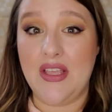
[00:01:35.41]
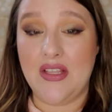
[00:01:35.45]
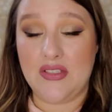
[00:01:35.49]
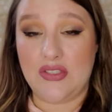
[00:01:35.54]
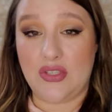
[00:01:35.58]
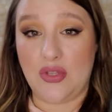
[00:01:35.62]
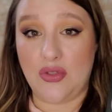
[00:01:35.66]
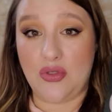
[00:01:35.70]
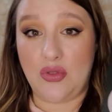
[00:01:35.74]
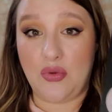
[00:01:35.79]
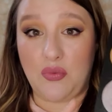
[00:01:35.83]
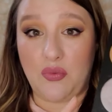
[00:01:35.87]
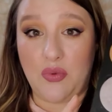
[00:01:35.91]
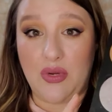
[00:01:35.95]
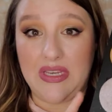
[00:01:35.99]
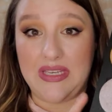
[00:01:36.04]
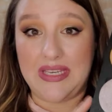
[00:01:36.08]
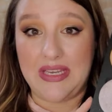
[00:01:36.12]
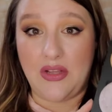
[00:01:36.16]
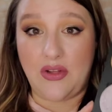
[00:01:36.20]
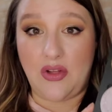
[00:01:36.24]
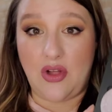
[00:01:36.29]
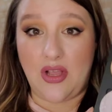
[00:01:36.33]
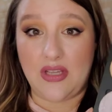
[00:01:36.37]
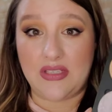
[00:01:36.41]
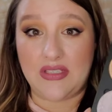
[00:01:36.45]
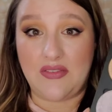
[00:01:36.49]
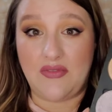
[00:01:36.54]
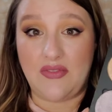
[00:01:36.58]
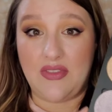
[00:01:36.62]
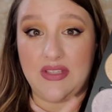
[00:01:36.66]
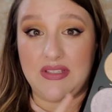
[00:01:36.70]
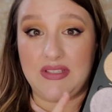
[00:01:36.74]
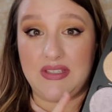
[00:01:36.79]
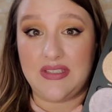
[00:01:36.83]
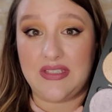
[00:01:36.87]
So the retail cost
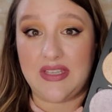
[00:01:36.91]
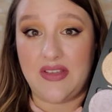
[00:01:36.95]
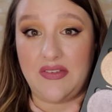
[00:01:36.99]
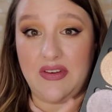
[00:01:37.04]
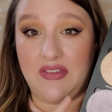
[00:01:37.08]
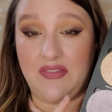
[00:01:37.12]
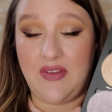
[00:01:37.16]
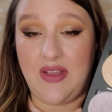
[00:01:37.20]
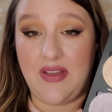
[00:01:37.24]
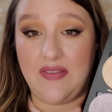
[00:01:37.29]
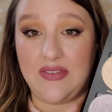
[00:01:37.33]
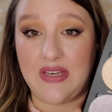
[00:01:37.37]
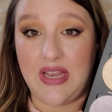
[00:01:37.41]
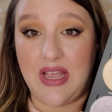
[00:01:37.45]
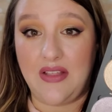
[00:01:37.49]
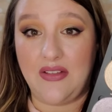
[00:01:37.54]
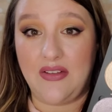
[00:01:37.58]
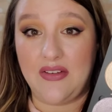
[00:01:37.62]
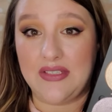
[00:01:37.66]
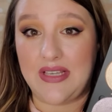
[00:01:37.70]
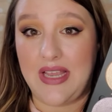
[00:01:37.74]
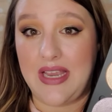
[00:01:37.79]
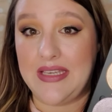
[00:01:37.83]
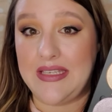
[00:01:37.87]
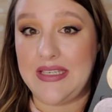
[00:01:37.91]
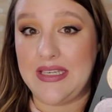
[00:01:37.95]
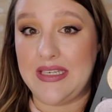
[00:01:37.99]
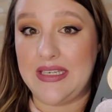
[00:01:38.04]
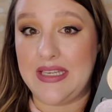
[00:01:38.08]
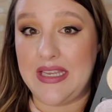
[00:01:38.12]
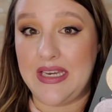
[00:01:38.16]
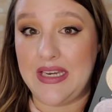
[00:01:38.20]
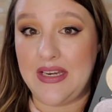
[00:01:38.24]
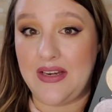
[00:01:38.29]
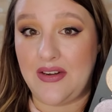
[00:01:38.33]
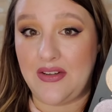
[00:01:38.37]
of this is $75. I did
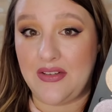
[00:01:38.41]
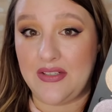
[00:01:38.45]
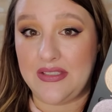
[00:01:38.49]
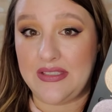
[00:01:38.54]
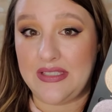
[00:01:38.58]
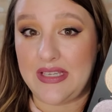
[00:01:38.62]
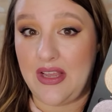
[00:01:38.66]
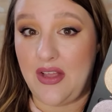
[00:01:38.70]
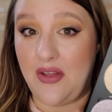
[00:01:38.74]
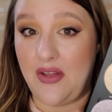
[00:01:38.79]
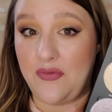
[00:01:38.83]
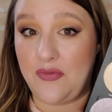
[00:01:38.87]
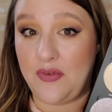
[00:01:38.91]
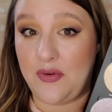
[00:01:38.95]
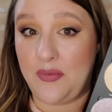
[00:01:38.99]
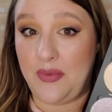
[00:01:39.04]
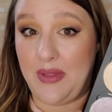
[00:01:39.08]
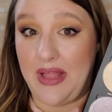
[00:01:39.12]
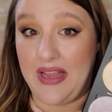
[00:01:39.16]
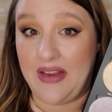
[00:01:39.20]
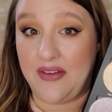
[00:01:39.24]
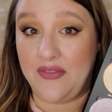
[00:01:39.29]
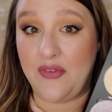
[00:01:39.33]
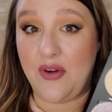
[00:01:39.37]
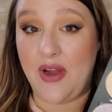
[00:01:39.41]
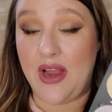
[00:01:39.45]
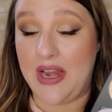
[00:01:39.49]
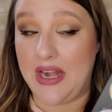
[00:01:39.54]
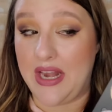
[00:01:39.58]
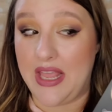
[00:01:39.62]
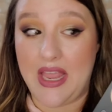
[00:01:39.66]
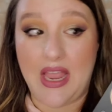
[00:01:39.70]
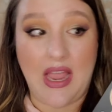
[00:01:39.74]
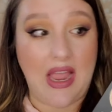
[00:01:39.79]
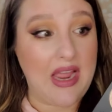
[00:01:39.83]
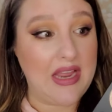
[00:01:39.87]
get it on sale for Black
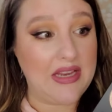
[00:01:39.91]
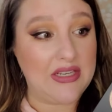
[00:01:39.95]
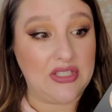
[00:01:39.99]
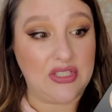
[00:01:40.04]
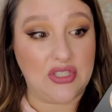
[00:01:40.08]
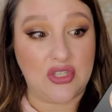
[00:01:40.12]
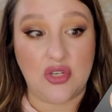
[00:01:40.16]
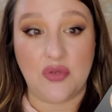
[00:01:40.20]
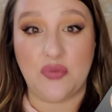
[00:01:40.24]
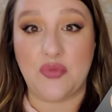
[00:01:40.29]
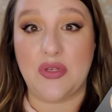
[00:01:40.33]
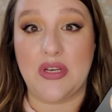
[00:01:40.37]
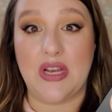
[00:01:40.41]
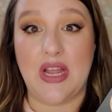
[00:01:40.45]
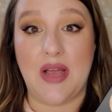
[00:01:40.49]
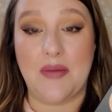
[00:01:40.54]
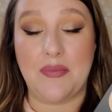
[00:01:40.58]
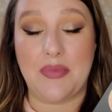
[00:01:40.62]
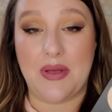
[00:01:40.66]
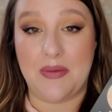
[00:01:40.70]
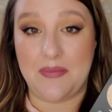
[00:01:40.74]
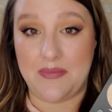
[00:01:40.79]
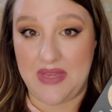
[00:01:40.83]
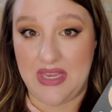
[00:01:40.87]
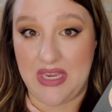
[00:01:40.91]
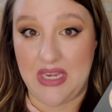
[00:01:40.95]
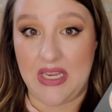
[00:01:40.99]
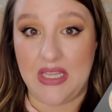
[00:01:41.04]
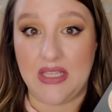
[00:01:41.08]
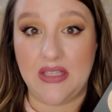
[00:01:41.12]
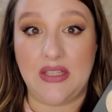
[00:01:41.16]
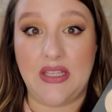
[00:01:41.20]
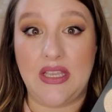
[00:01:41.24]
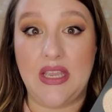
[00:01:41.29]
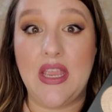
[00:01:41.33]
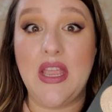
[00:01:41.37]
Friday. I scooped it up
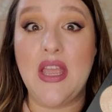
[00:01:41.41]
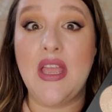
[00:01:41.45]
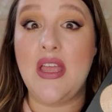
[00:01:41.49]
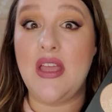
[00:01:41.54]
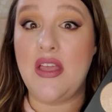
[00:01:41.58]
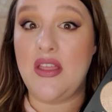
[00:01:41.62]
immediately.